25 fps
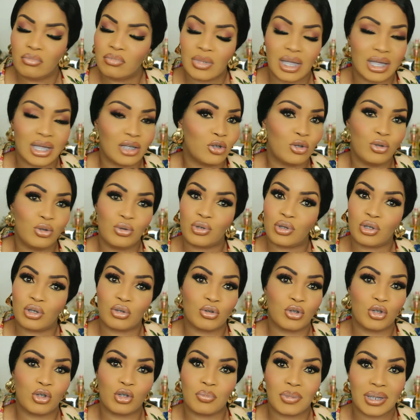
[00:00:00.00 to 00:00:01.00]
I choose not
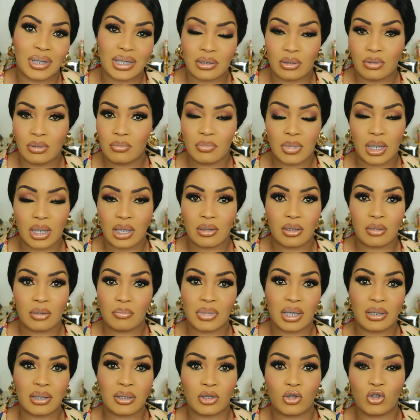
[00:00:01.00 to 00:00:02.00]
to show my, my
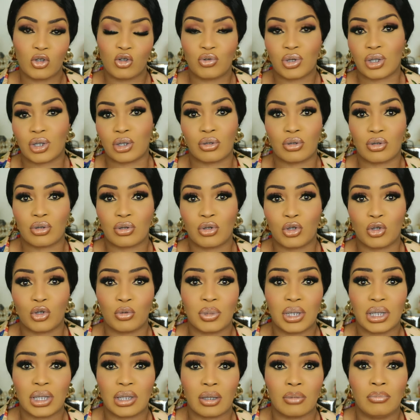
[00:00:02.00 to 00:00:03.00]
my children on social
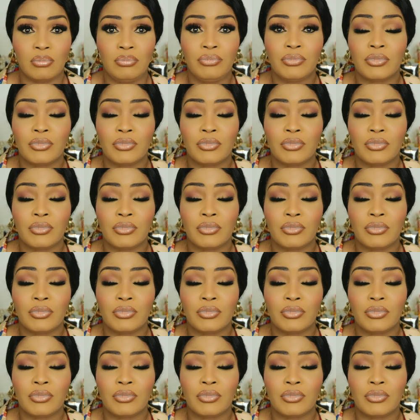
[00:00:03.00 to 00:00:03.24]
media,